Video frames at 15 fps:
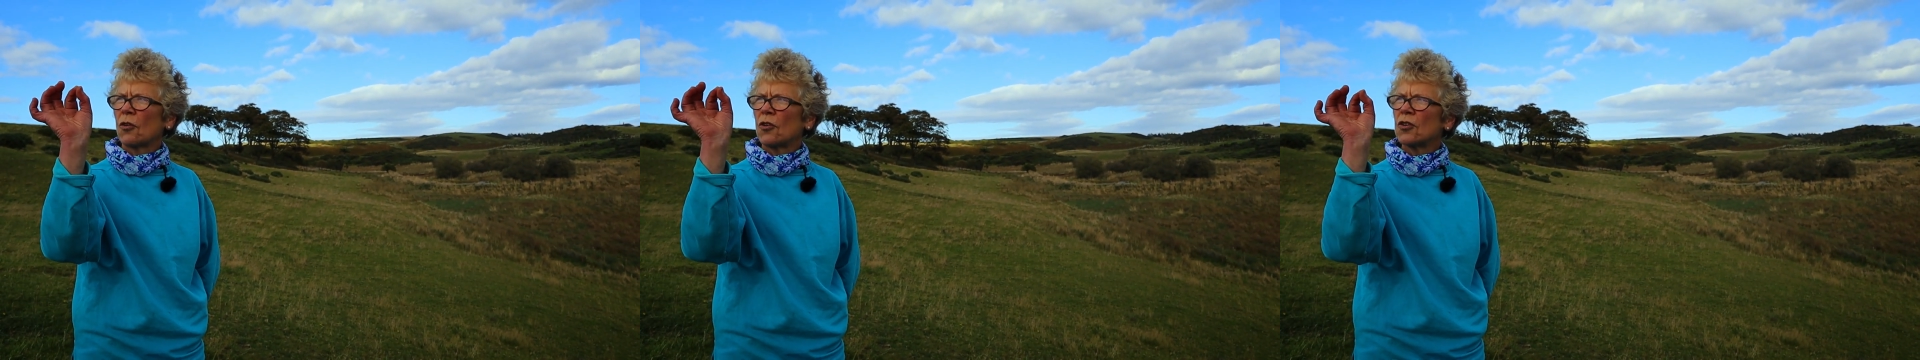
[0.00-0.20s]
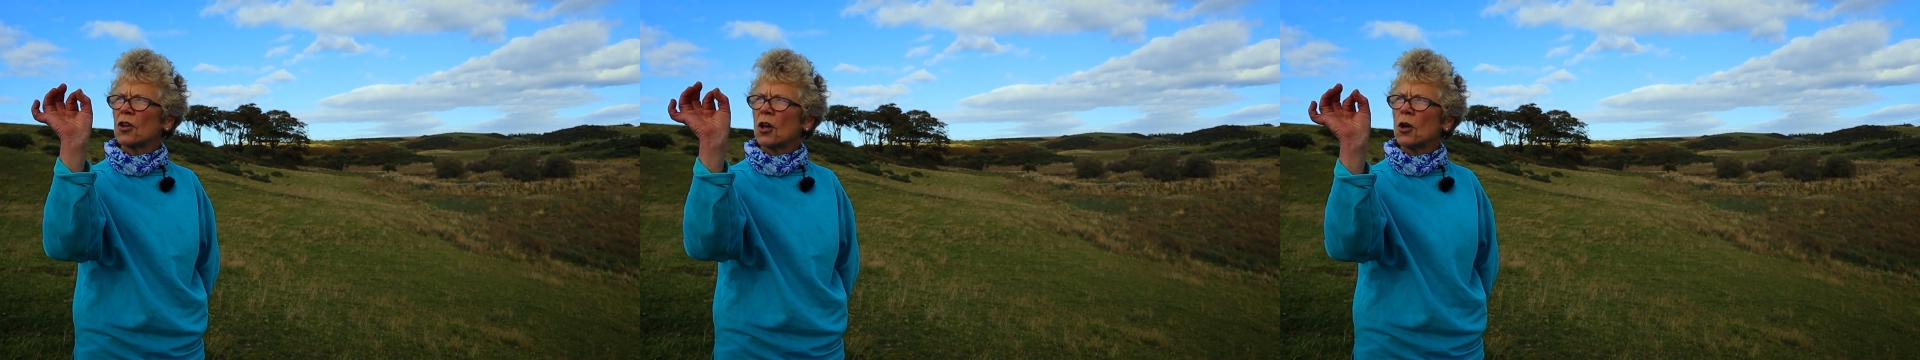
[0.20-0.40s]

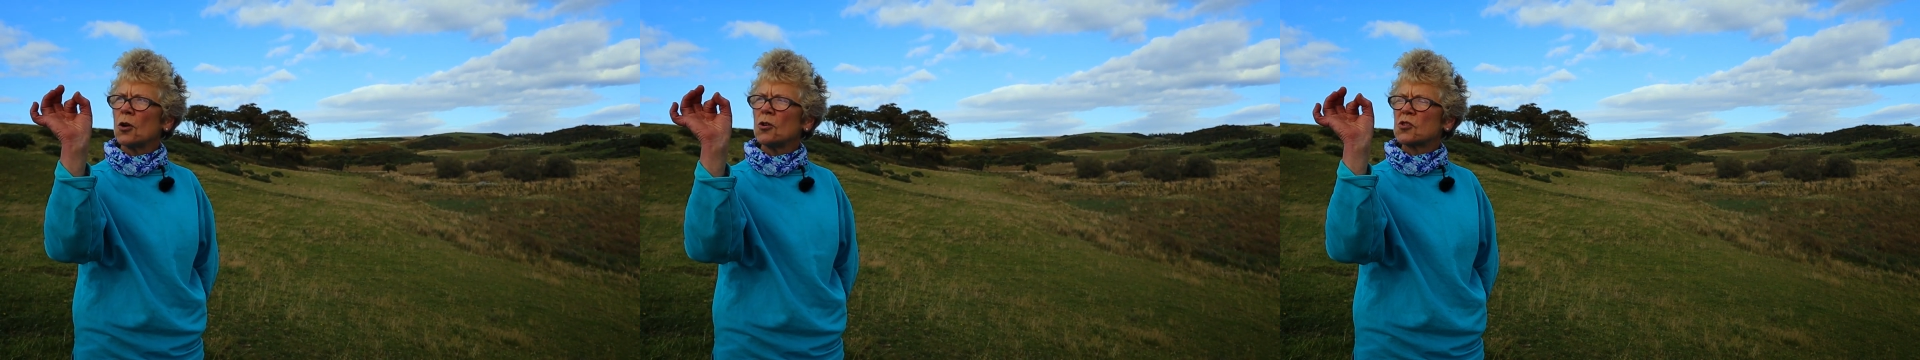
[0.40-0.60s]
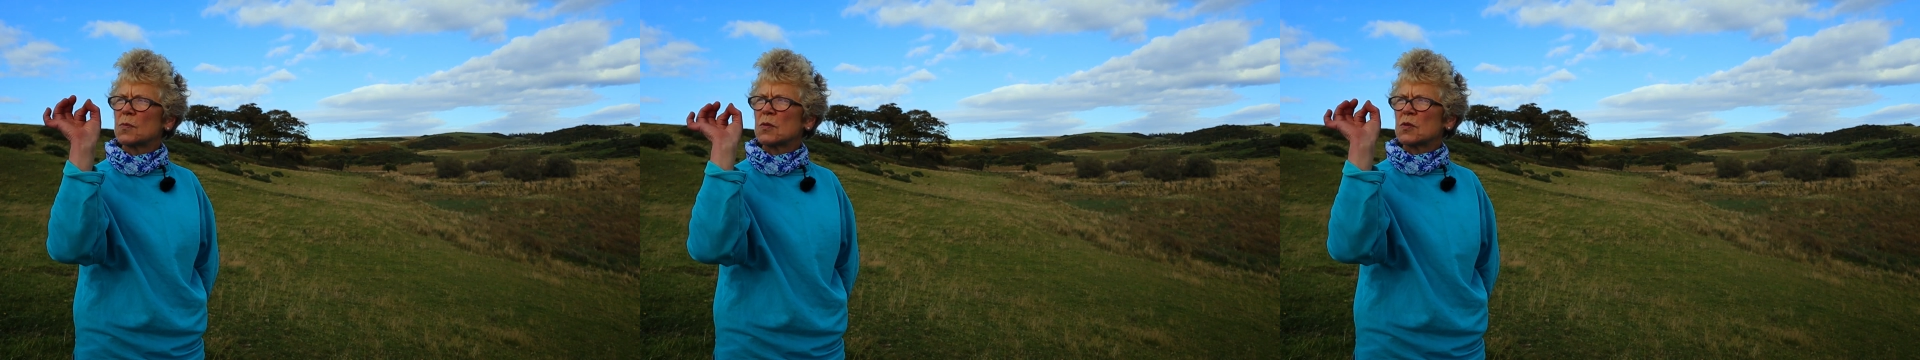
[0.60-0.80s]
the
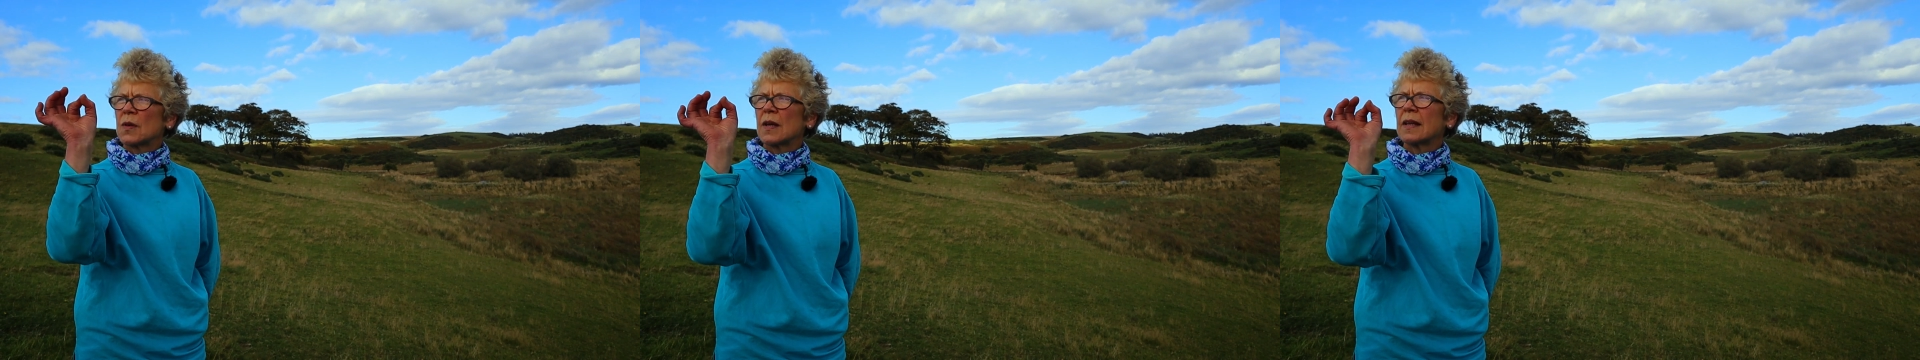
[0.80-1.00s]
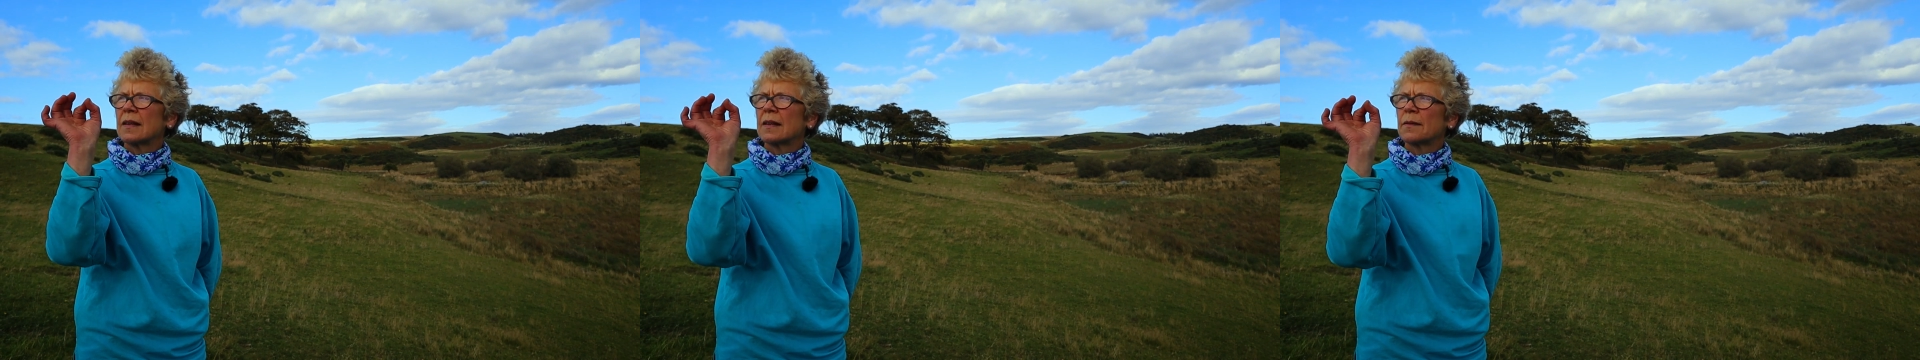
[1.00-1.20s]
nodes
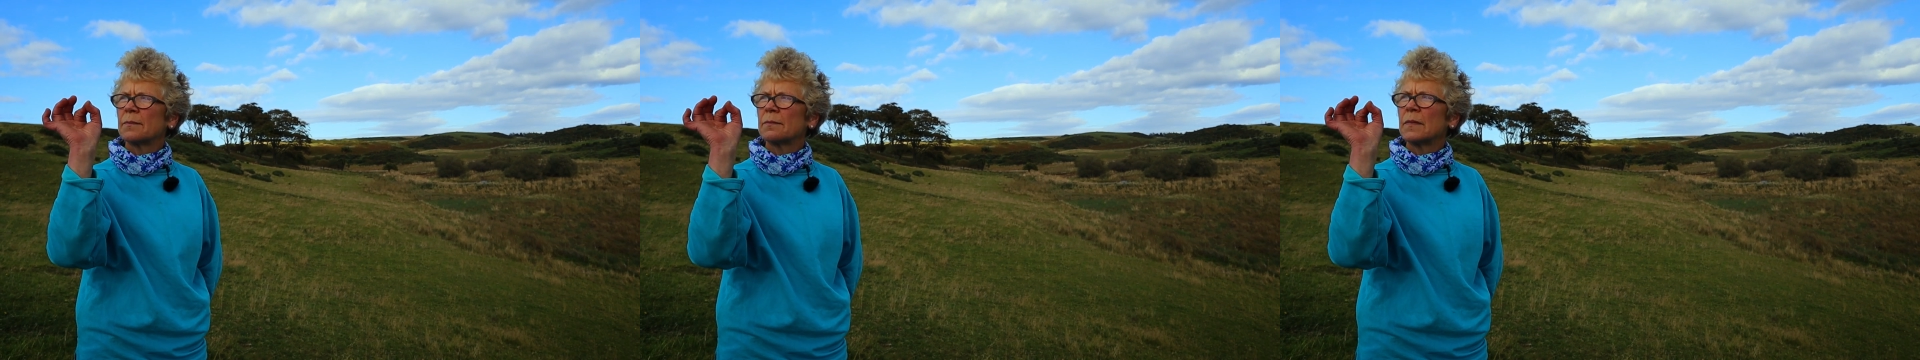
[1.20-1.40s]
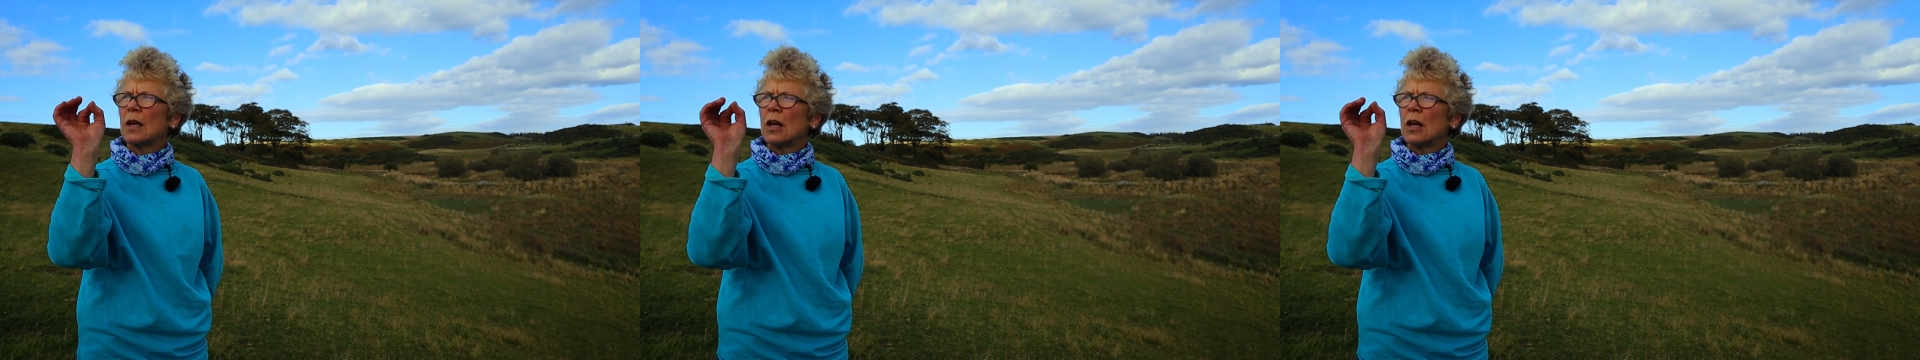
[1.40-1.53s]
between them,